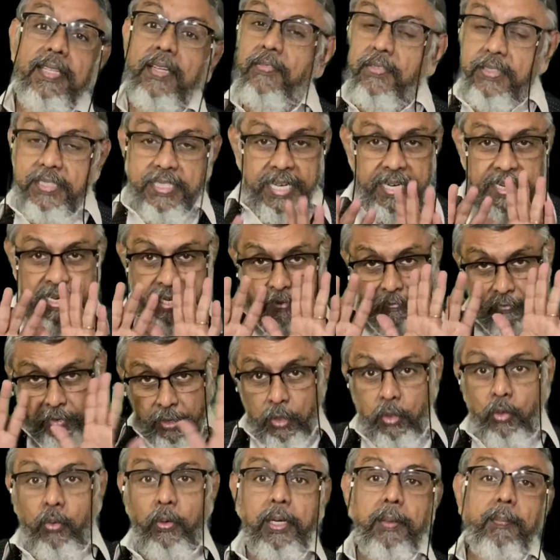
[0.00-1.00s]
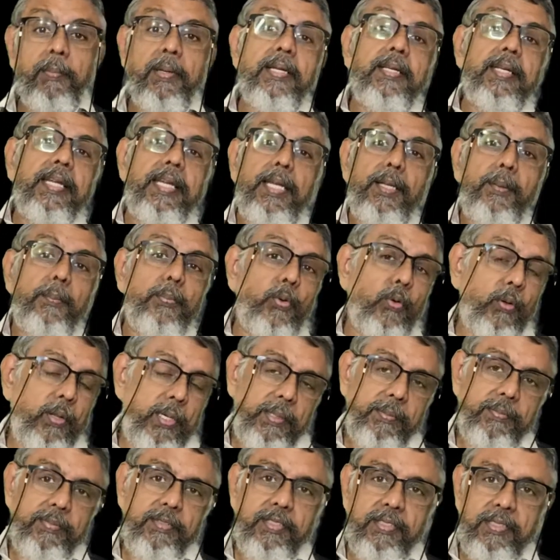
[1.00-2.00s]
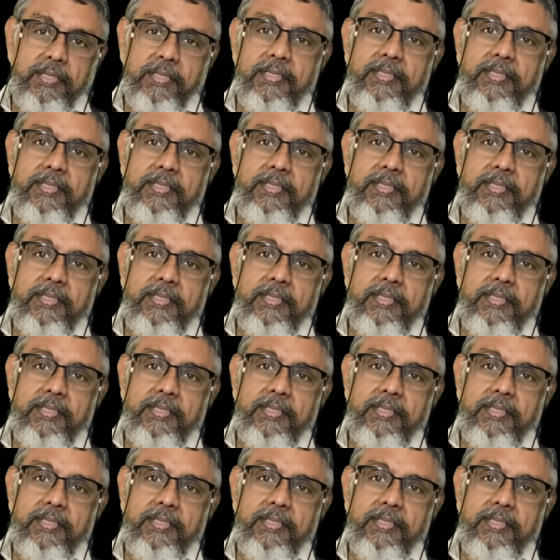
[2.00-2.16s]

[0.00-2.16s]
which I never do in my training programs.